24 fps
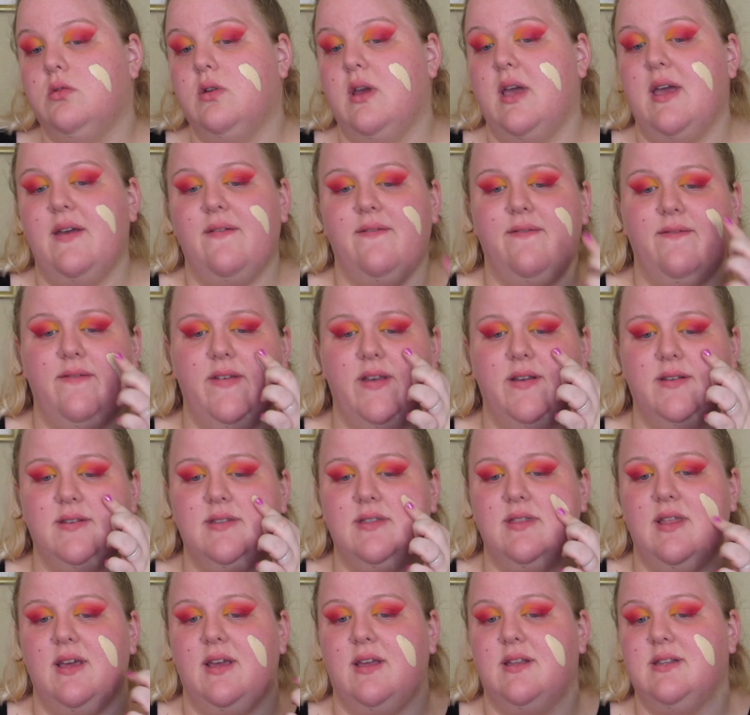It feels
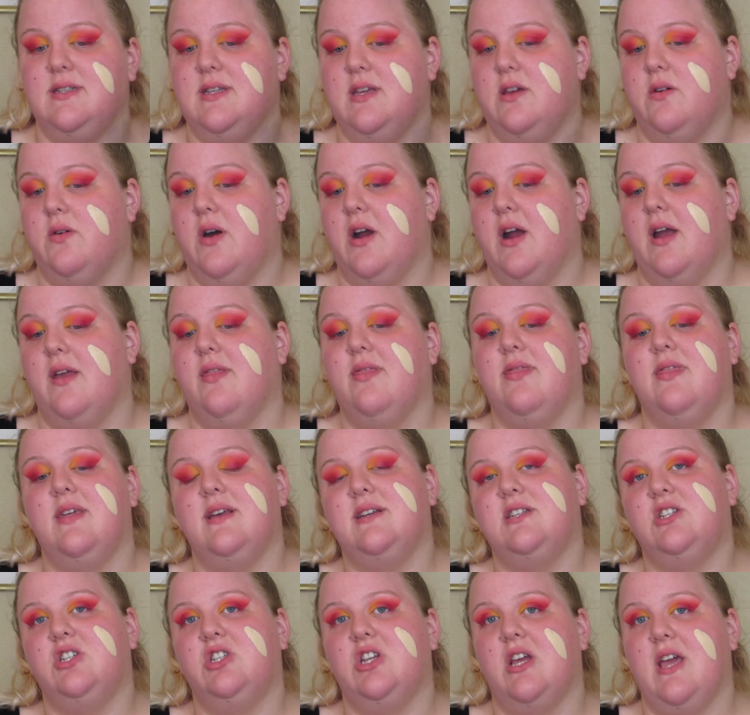thick too. Alright,
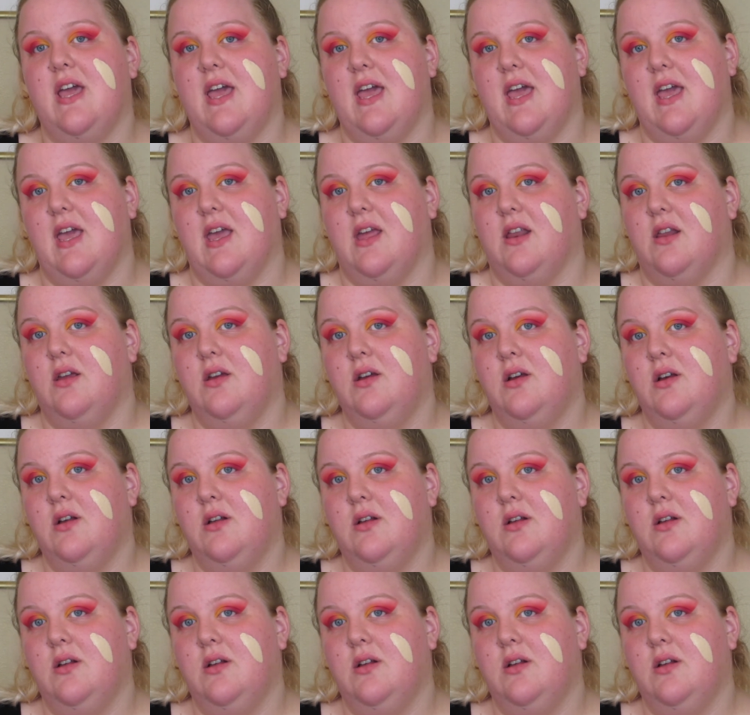this shade